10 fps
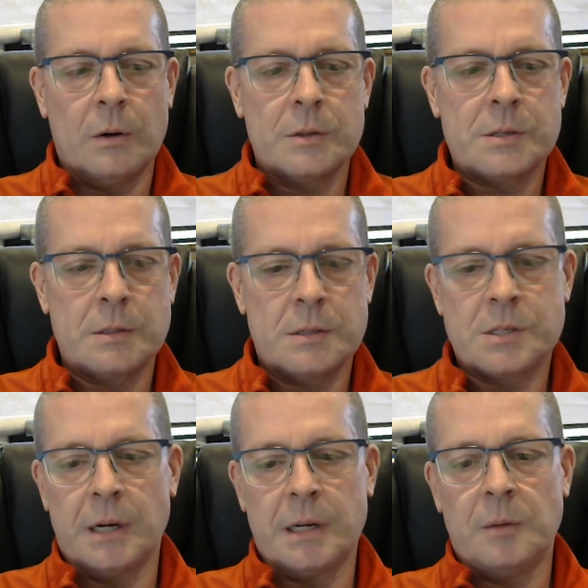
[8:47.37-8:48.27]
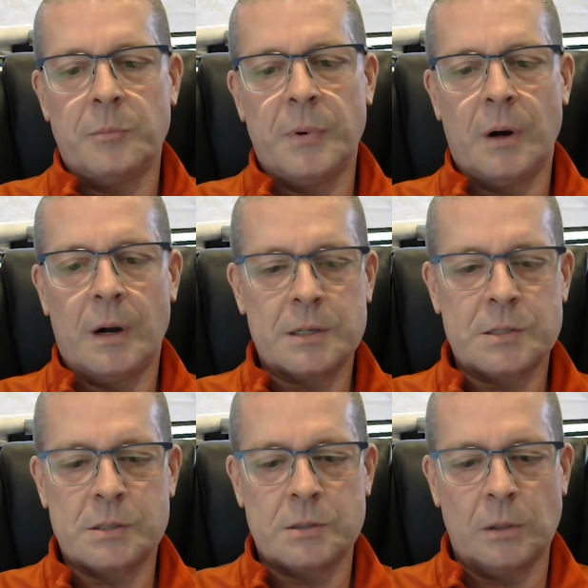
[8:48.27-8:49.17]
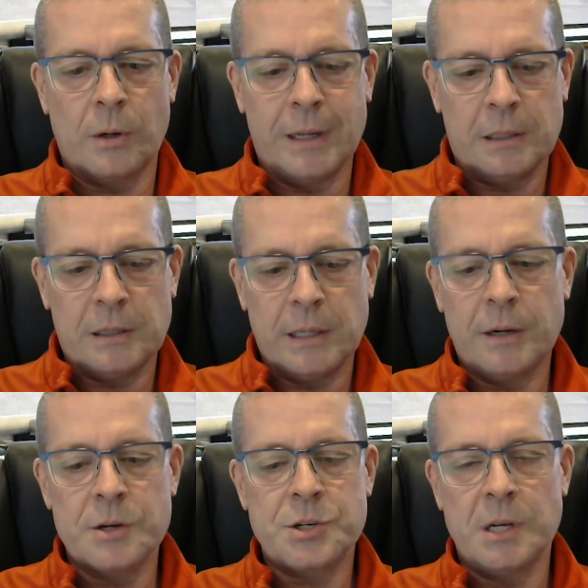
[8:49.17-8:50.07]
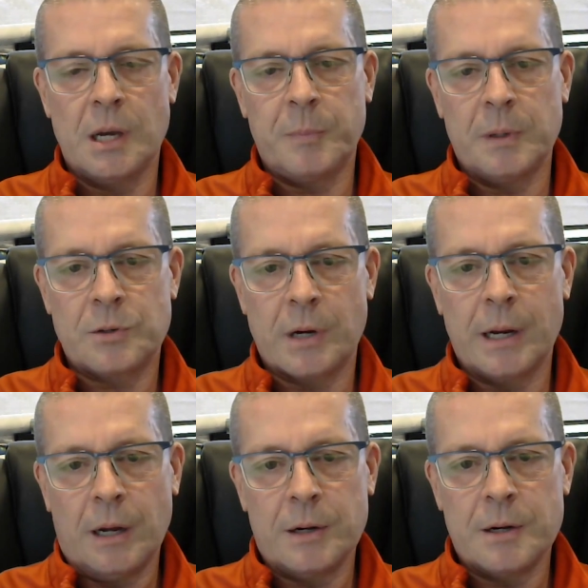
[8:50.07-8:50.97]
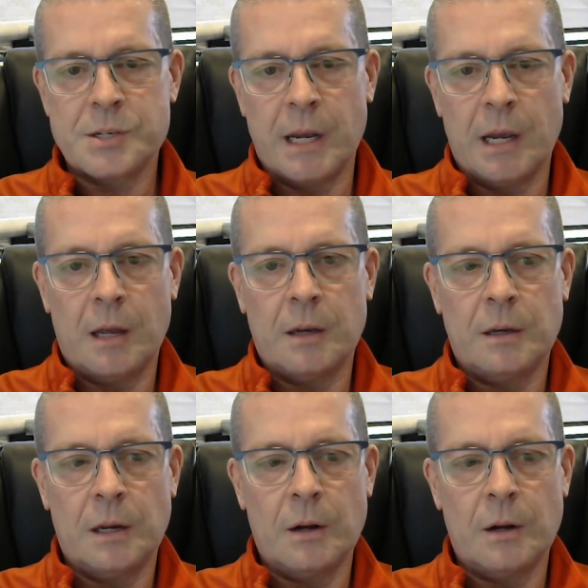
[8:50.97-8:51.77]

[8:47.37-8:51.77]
studying books, learning leadership, and trying to understand,